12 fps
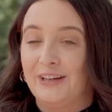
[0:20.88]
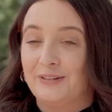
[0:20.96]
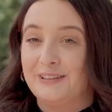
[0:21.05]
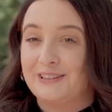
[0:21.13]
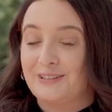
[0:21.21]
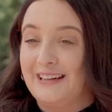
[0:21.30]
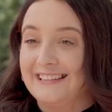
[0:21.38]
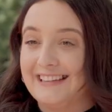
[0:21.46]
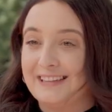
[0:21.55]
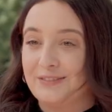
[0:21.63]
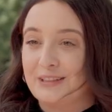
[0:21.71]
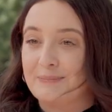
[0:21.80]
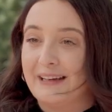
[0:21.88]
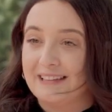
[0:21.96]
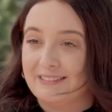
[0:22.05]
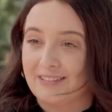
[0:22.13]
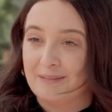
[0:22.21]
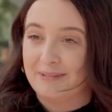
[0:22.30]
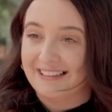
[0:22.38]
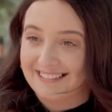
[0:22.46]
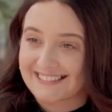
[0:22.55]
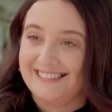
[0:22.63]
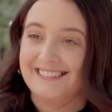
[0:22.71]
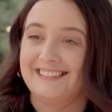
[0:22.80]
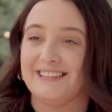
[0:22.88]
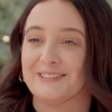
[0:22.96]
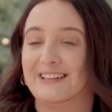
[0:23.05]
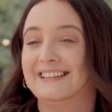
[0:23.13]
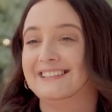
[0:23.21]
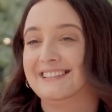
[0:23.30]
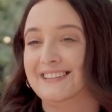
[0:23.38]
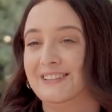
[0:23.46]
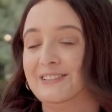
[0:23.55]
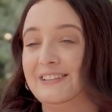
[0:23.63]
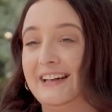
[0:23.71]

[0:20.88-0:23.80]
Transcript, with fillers: you know, it's great to get the respect of our peers as well. So